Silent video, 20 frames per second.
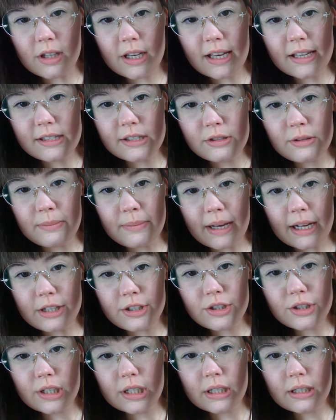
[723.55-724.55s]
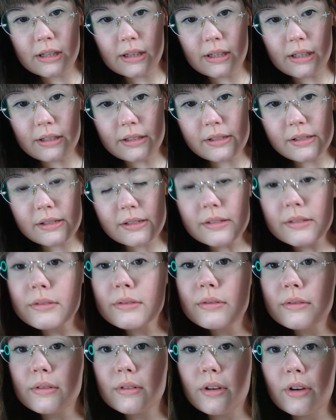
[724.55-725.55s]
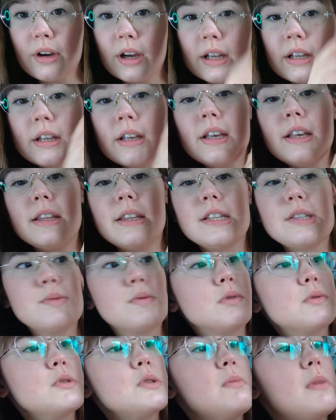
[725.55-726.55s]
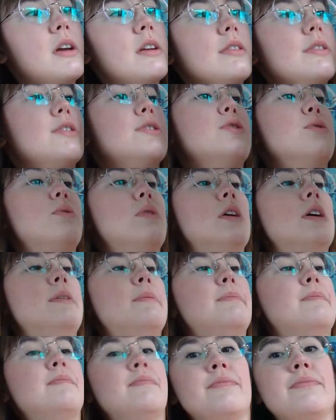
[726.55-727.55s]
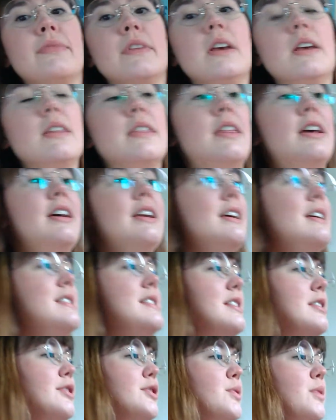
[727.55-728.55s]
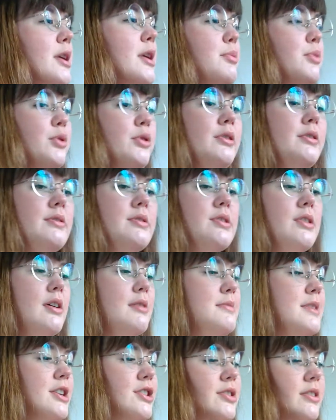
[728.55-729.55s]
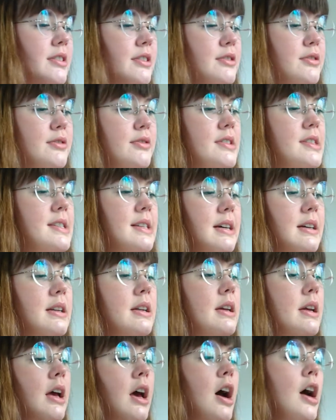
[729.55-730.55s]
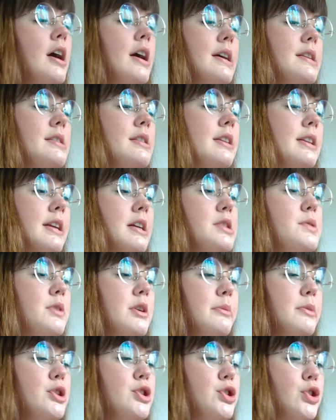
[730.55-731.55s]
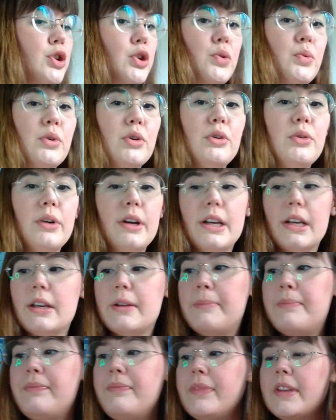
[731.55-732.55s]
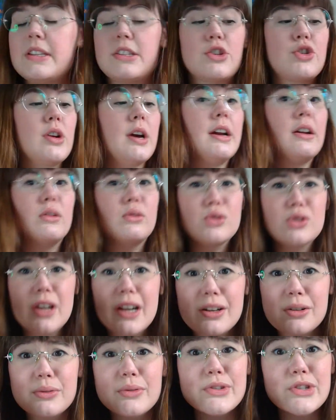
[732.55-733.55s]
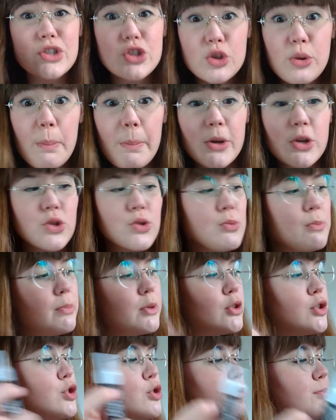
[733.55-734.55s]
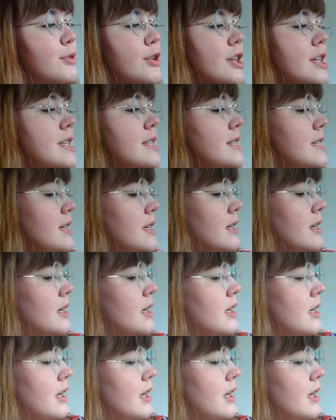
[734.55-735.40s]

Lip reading: It has to match this. Okay, this one was better than the one that I did on the whiteboard, so I'm actually going to erase that. All right, so the next one I'm going to show you real quick is a triangle. Triangle is super, super, super easy.